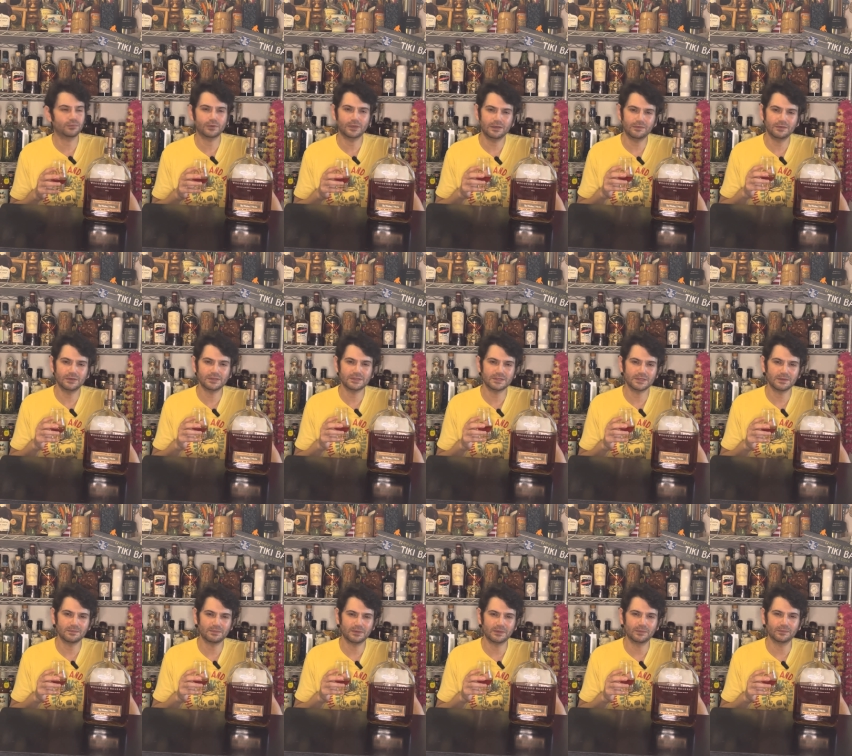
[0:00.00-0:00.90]
previously
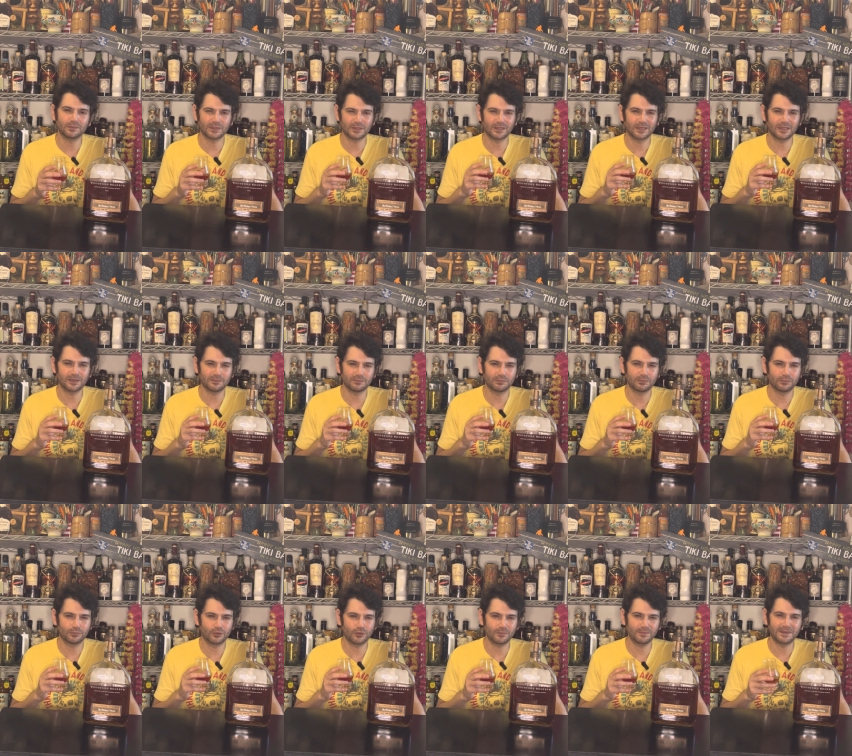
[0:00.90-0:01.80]
been what kind of
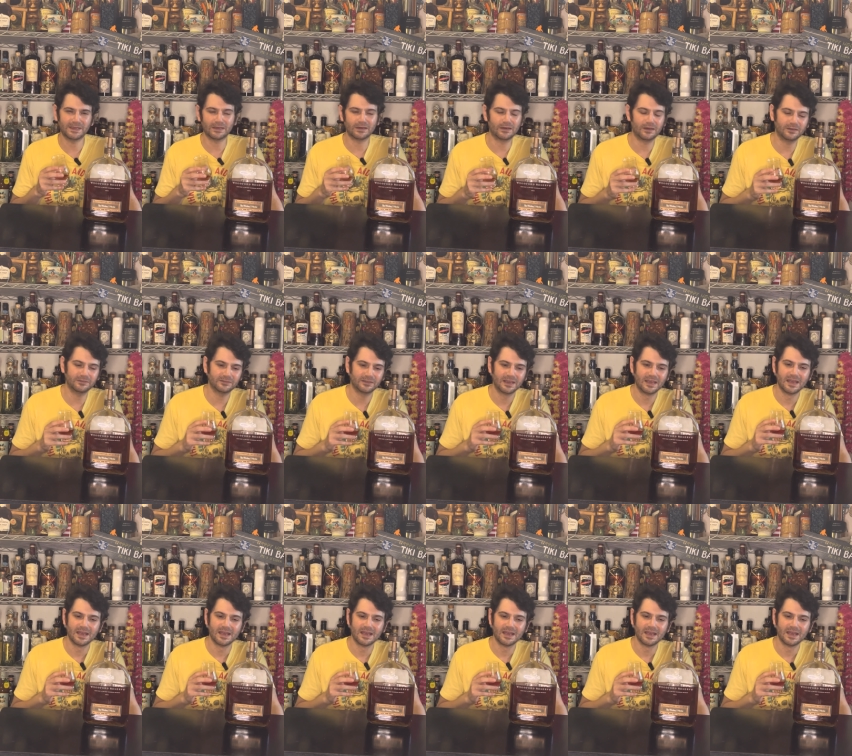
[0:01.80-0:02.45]
put me off.